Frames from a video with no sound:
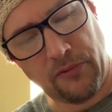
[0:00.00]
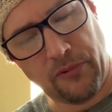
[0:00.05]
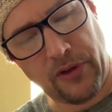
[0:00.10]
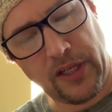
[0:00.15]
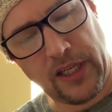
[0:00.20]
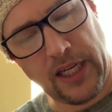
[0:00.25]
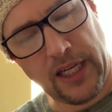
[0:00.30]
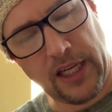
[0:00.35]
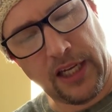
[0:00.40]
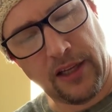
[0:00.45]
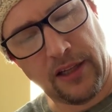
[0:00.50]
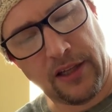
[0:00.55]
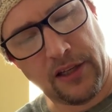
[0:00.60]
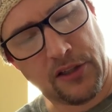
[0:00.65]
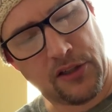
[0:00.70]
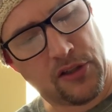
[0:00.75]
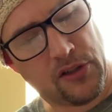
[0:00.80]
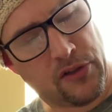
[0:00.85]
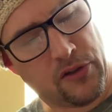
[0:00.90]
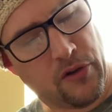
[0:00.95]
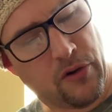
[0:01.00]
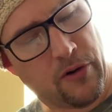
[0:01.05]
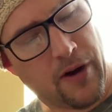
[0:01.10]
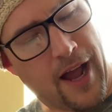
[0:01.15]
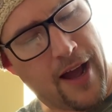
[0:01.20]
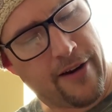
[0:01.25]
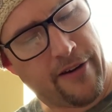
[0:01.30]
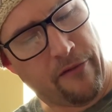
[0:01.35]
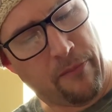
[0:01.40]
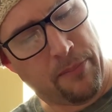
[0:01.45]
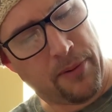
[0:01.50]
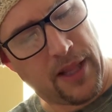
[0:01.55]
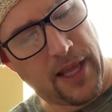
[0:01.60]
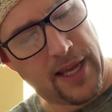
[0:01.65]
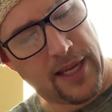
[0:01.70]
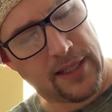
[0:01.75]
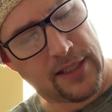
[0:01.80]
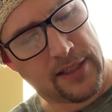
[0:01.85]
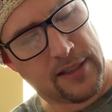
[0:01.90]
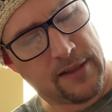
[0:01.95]
ridiculous, or out of
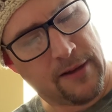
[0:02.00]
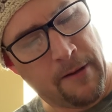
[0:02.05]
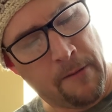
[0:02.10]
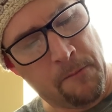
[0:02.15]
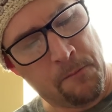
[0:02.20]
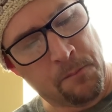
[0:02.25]
place,